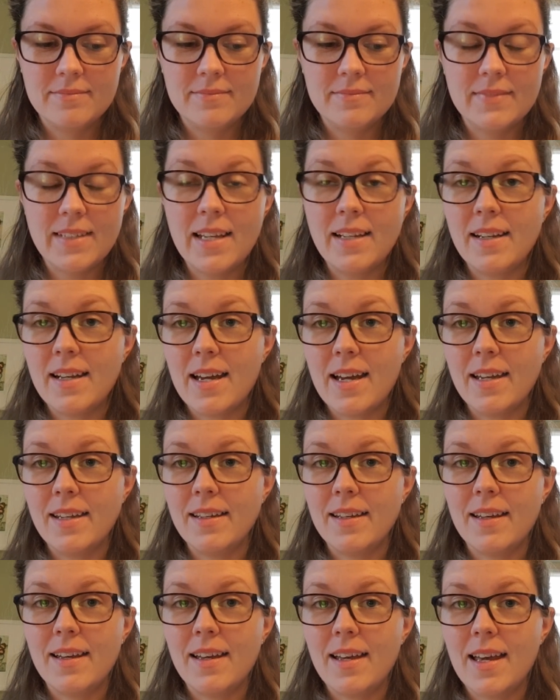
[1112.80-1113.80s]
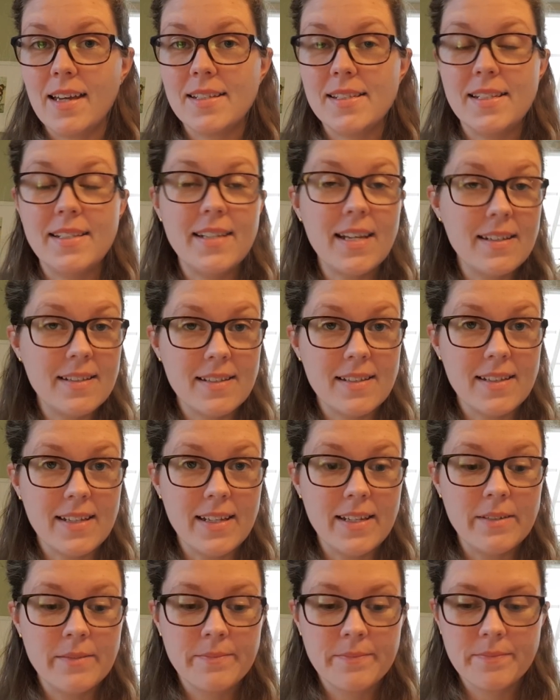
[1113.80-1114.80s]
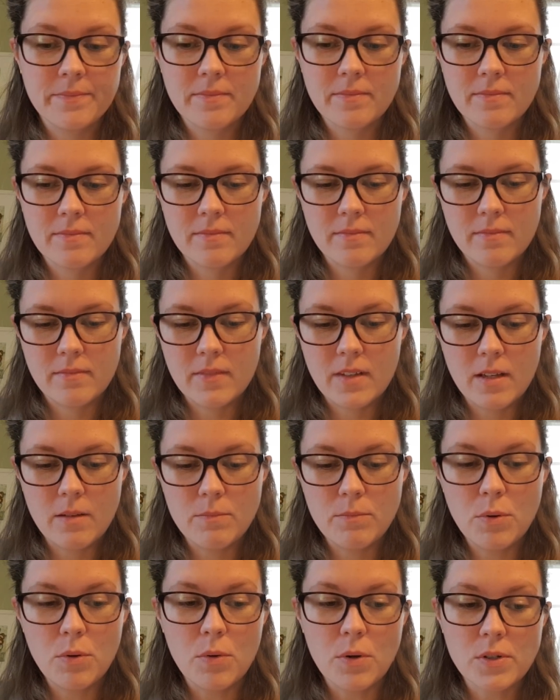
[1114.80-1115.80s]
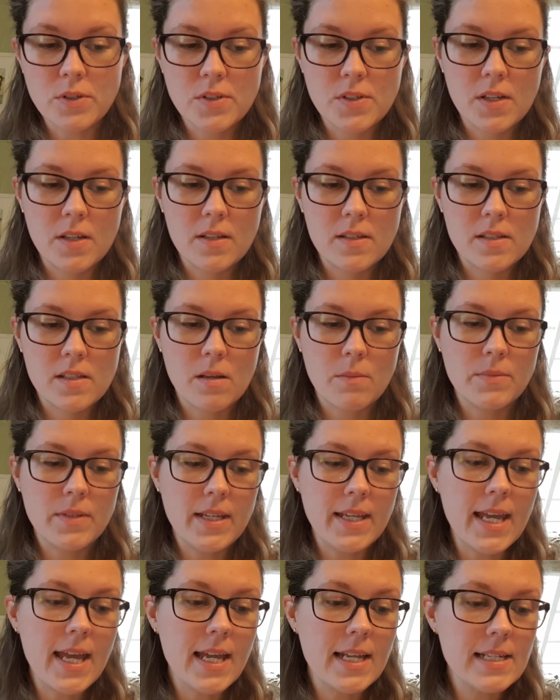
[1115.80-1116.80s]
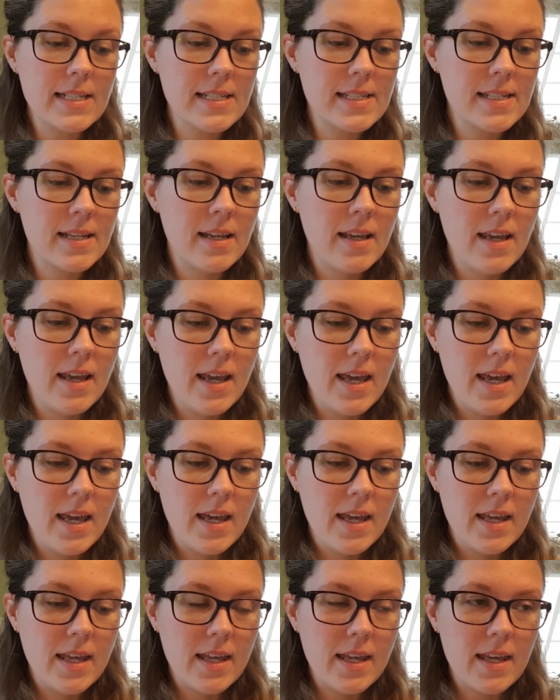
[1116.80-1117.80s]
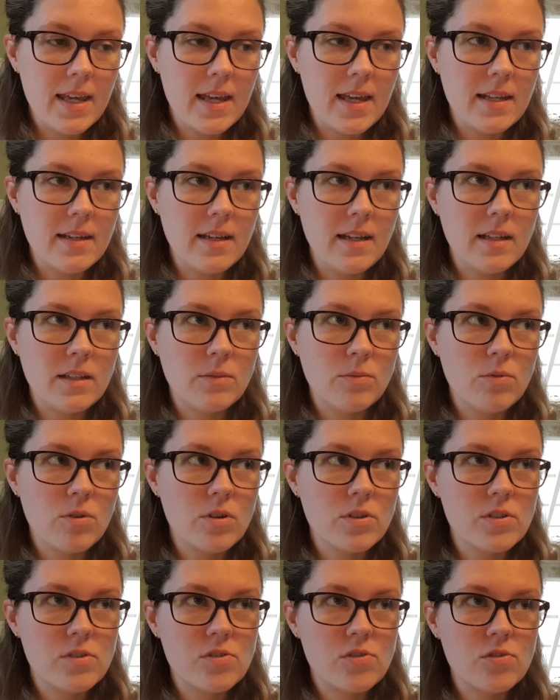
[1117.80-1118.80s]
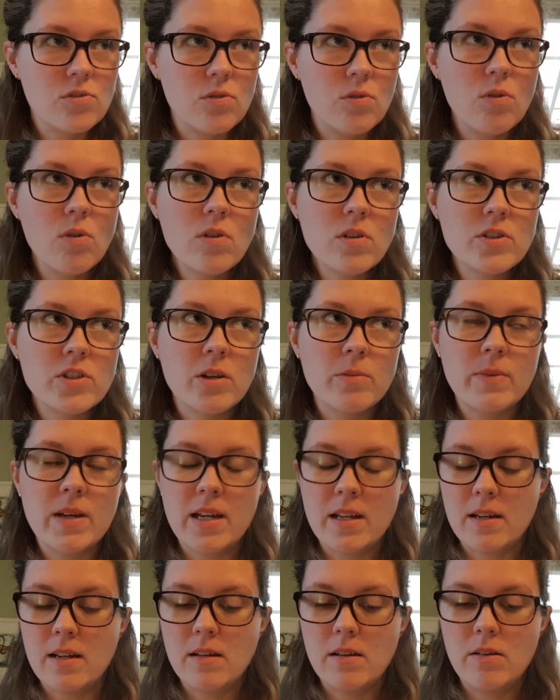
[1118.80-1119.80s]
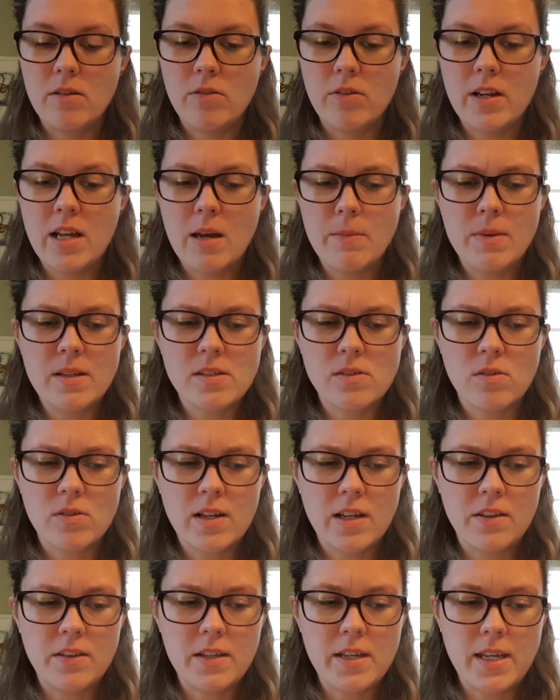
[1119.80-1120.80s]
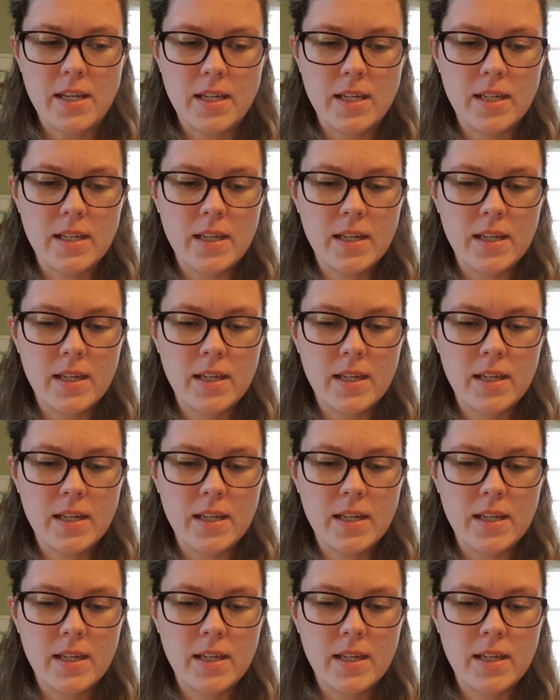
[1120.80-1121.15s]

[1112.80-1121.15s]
Then I accidentally bought something else, and it was also on Amazon, I think,